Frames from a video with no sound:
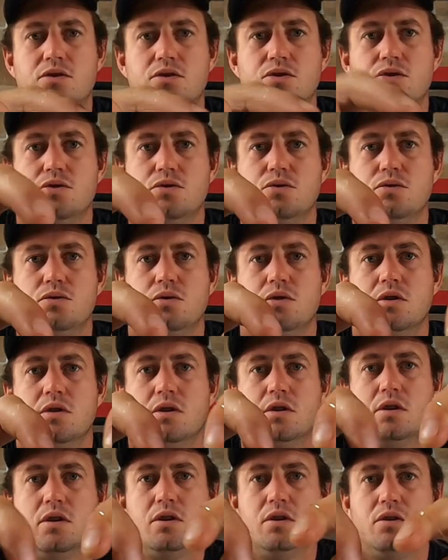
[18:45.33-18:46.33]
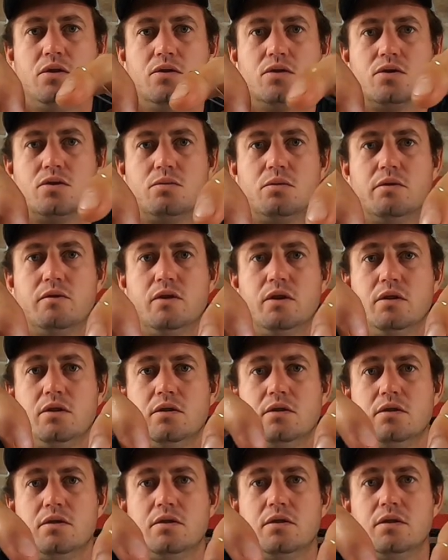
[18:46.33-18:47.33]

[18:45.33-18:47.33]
to your swivel